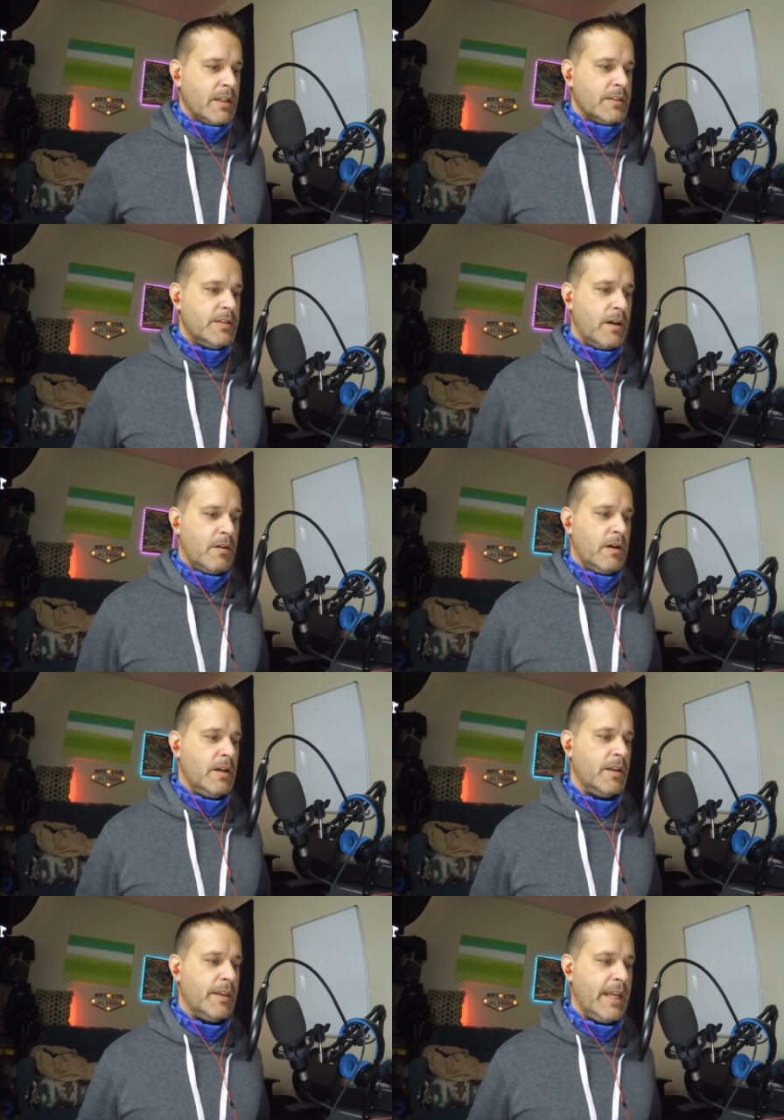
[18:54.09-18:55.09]
So
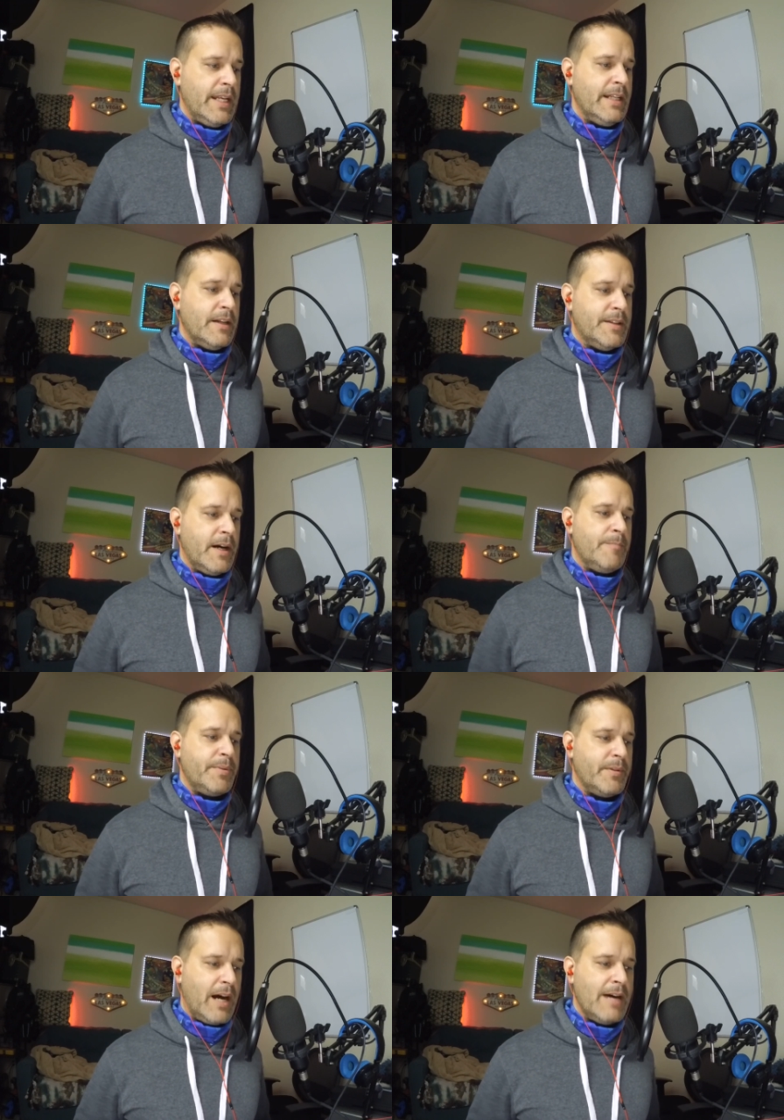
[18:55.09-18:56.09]
they need to
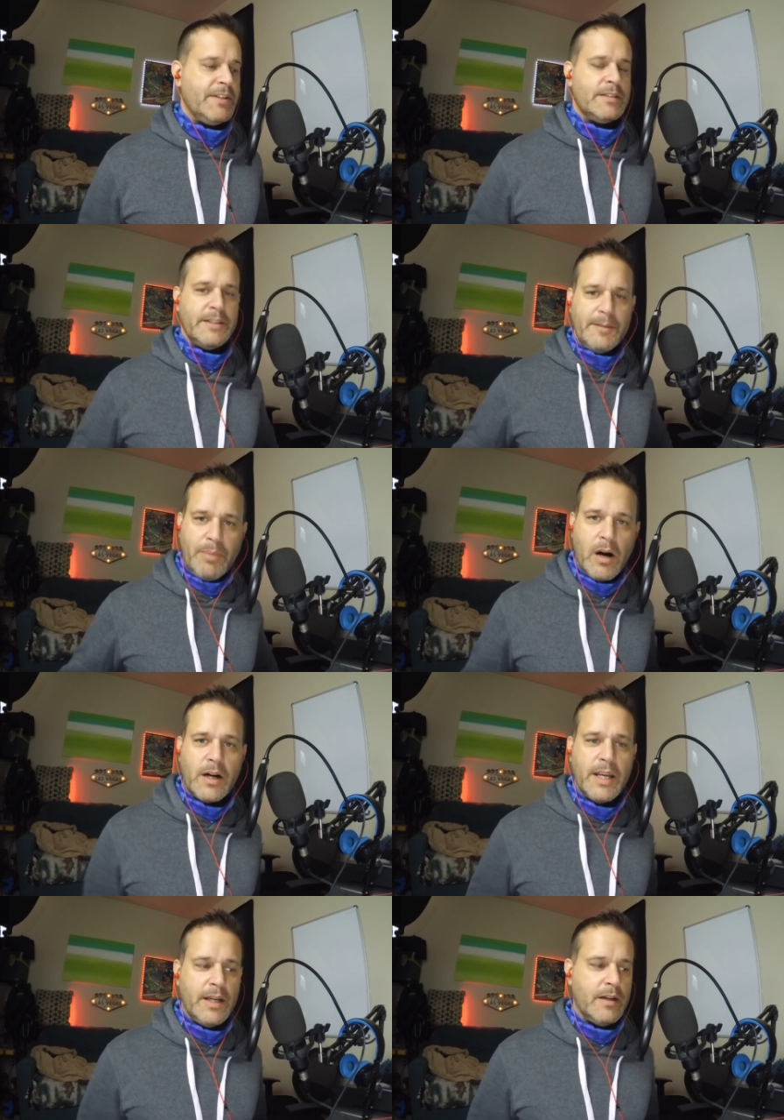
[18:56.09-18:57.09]
dump, obviously,
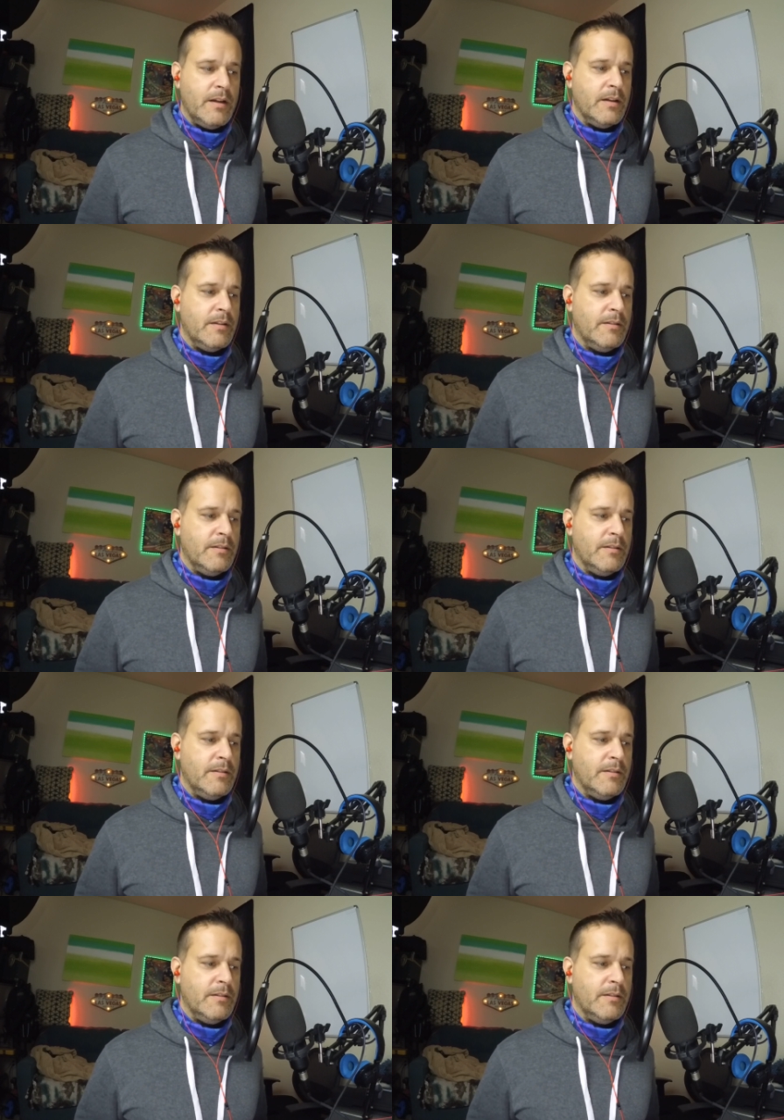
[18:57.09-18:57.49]
parking.